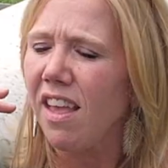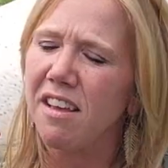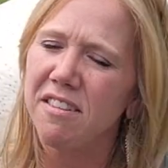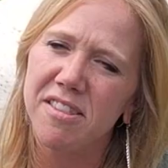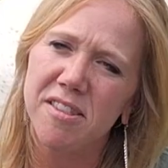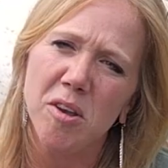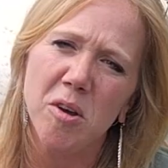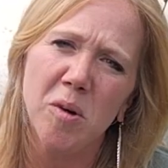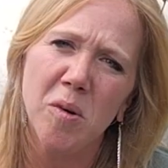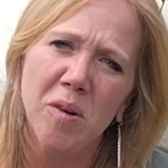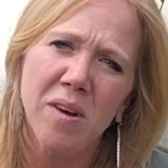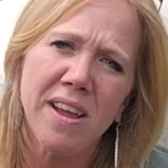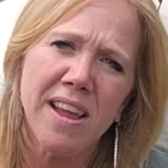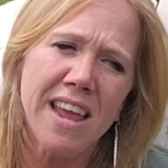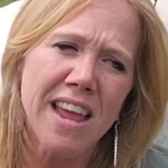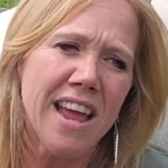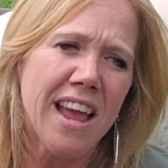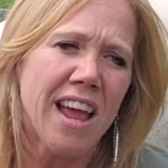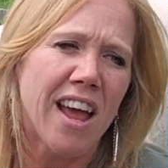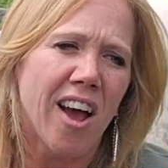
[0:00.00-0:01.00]
So
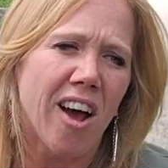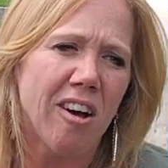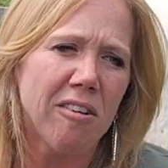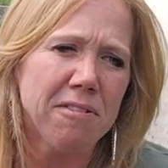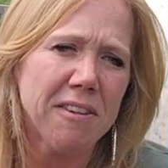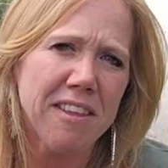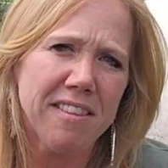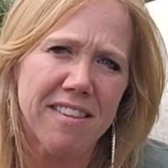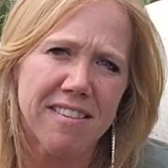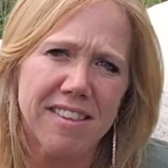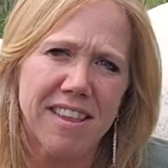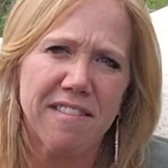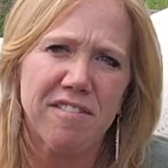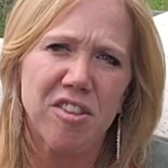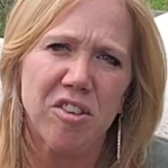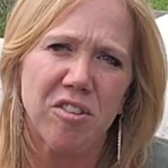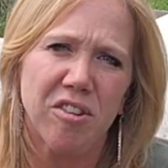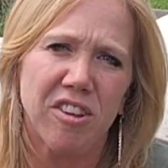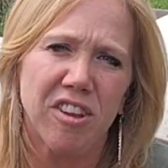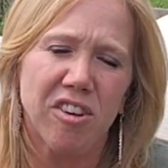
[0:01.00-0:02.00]
hopefully this gives
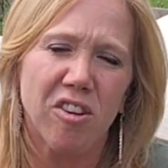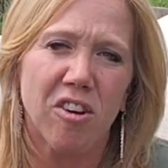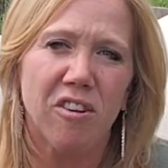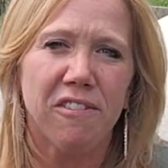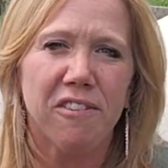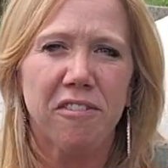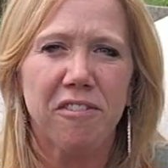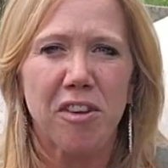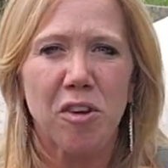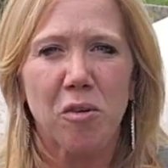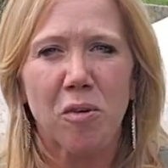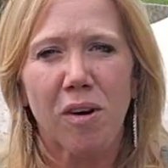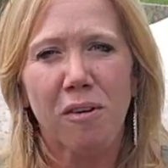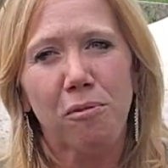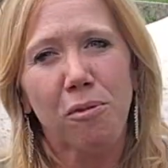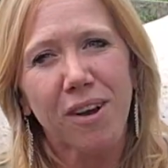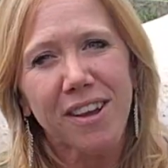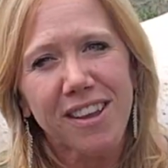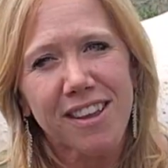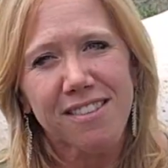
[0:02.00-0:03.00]
you a good overview of
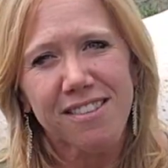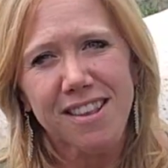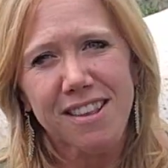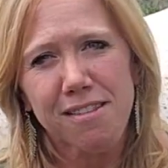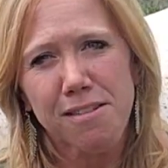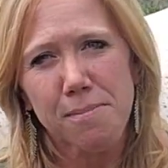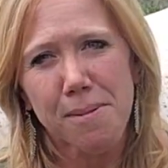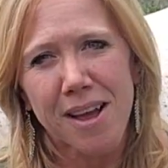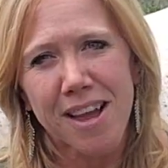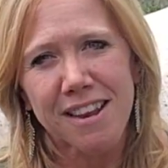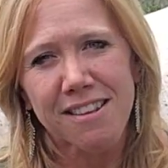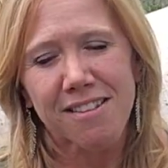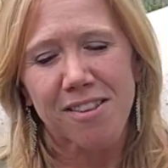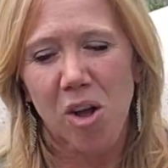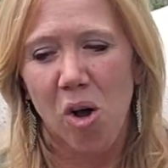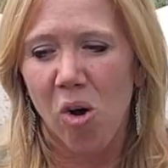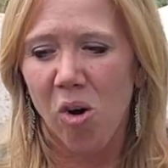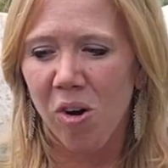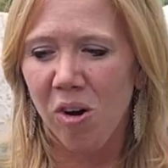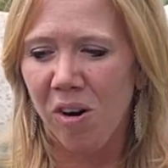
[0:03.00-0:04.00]
what kissing spines
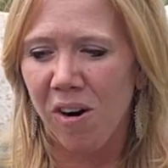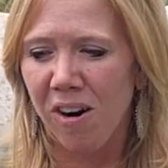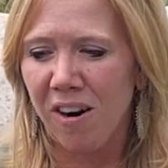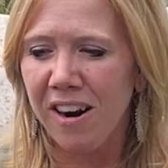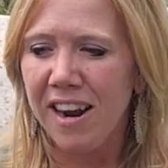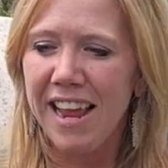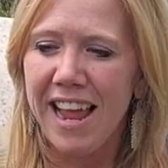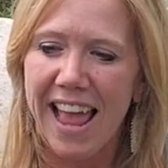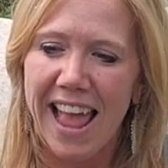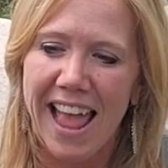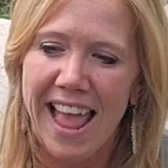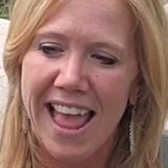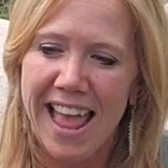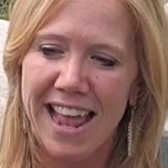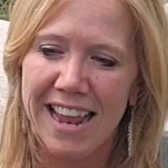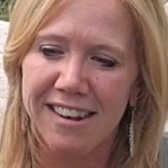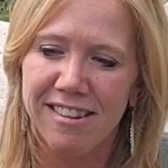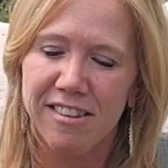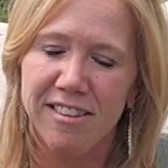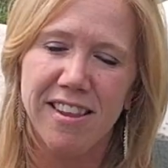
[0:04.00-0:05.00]
are
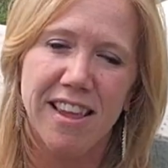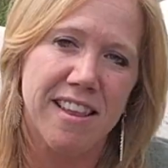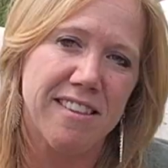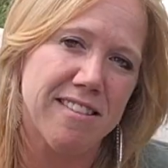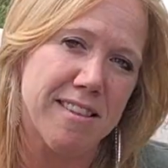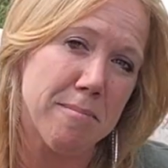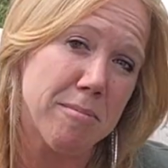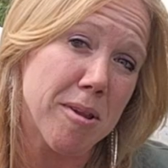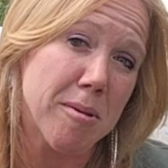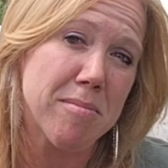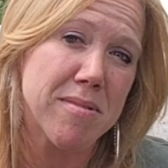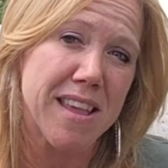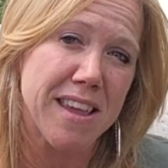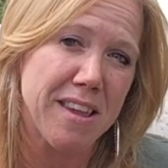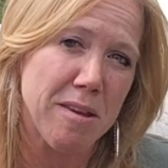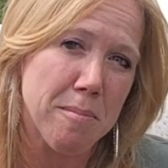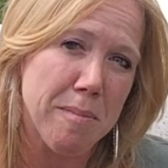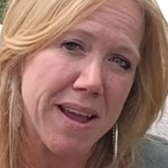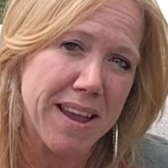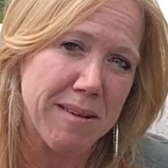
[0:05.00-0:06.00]
and symptoms that
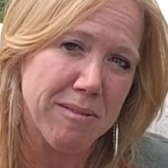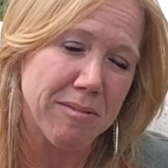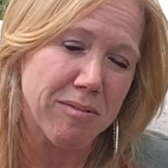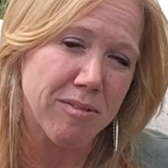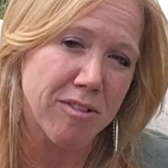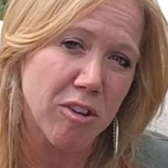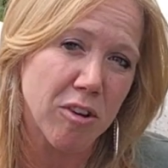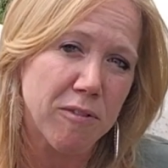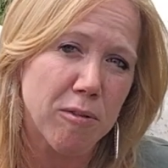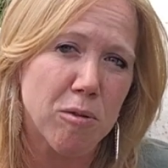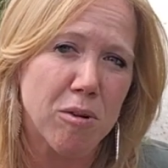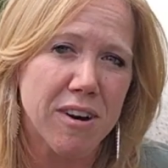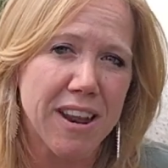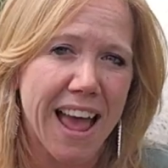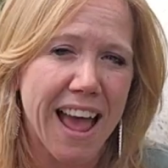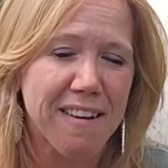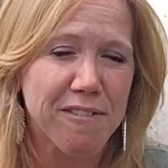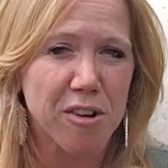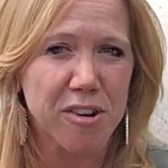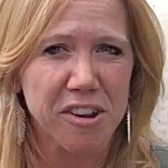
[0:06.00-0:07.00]
you might look for to
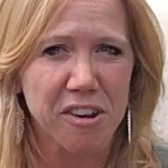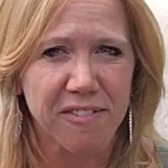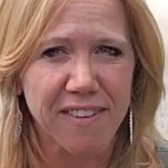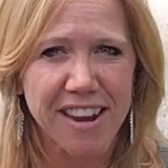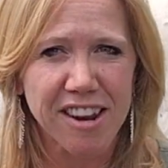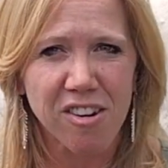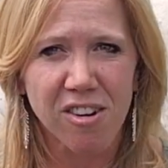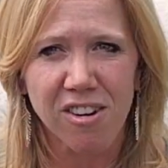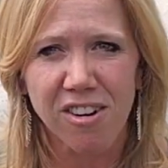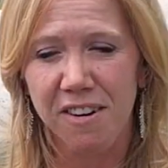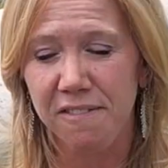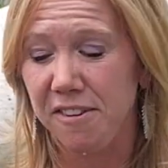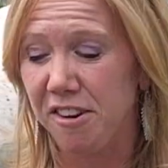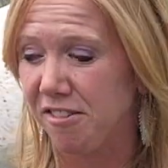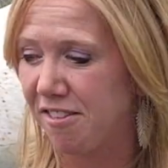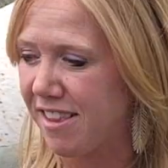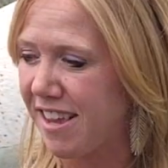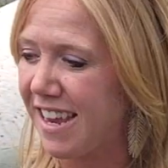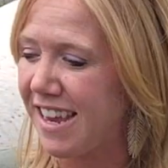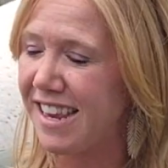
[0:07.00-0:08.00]
have on your radar if you're
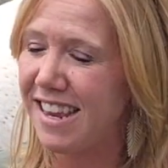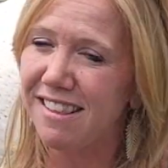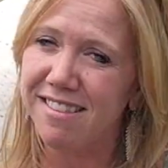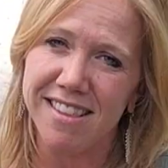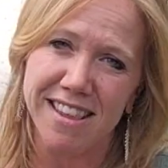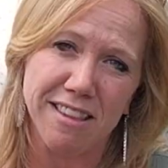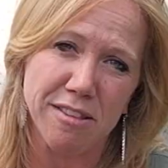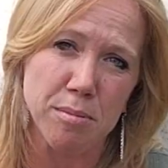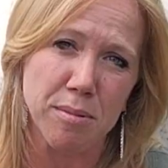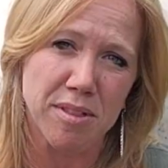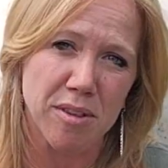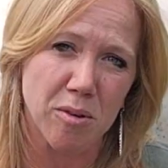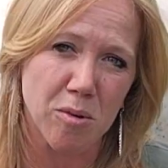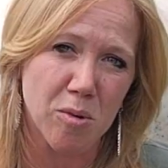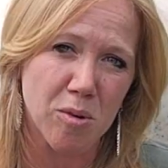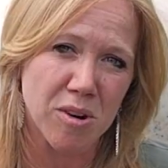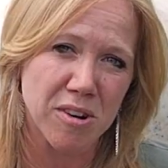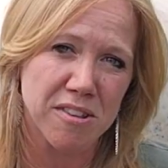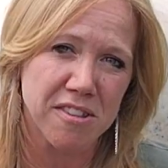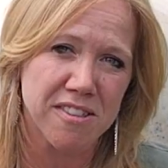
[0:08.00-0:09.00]
seeing these things with your
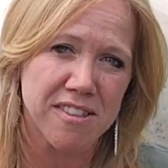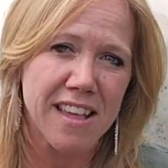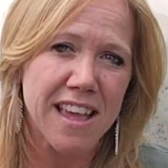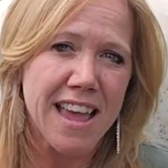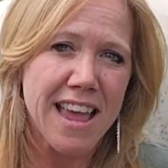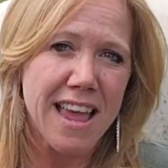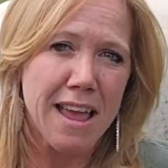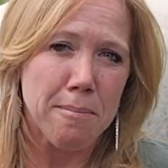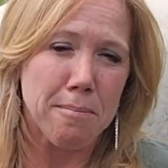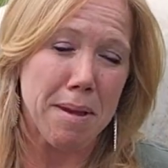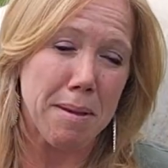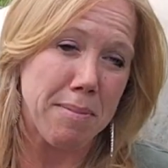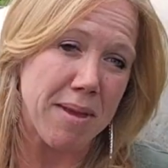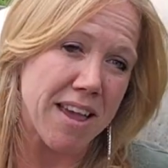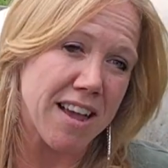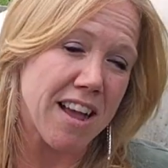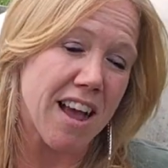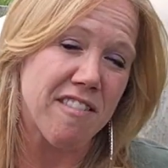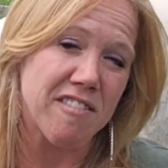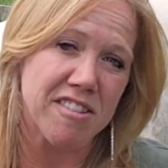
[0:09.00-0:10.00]
horse. Maybe
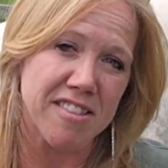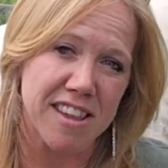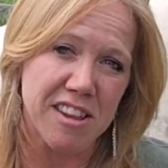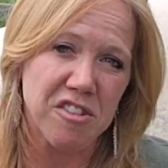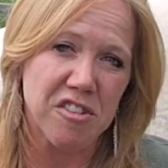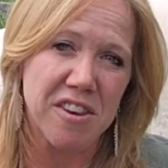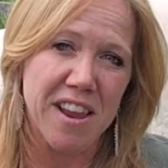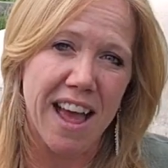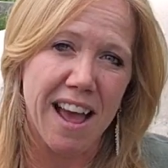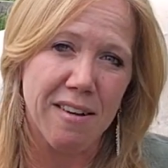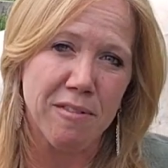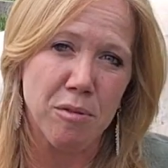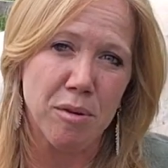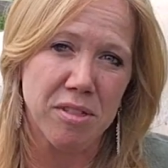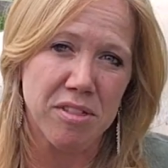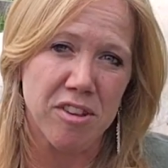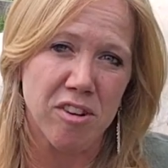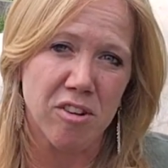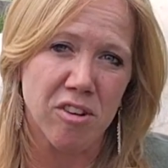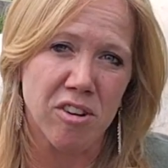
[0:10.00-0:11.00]
a conversation to have
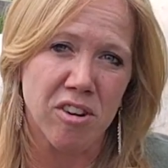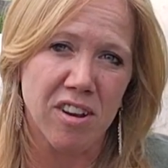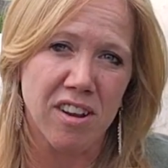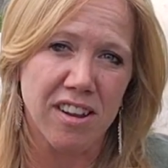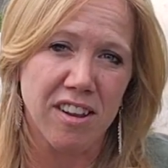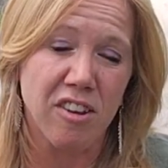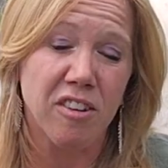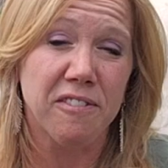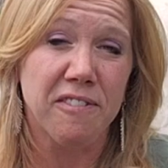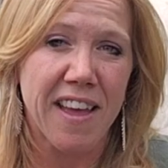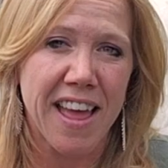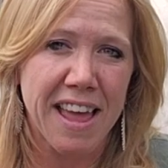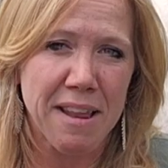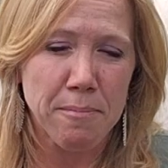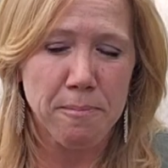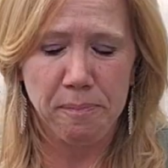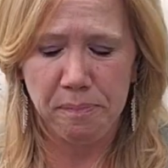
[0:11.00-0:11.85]
with your vet.